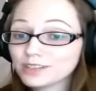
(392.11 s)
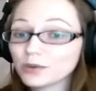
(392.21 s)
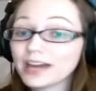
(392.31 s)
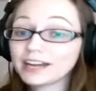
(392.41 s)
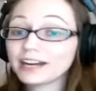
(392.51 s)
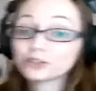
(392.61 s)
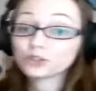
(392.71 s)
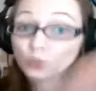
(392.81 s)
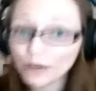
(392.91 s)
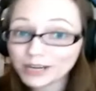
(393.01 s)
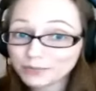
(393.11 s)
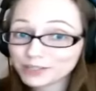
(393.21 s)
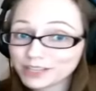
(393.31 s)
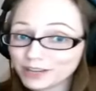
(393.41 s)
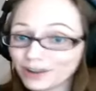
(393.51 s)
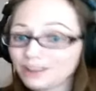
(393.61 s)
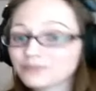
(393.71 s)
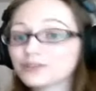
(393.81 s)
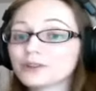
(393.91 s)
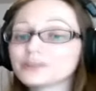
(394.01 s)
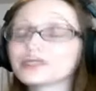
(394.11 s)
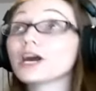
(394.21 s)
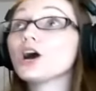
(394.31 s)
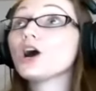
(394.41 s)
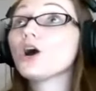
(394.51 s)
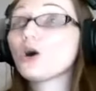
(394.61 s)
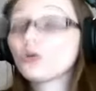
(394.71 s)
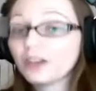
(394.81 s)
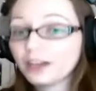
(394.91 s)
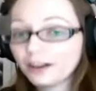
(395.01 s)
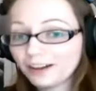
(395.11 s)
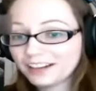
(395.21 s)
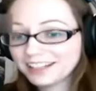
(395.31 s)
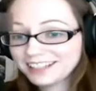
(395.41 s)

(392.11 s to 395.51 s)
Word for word: So I had an extra twenty percent off. So I was like, oh, thank God.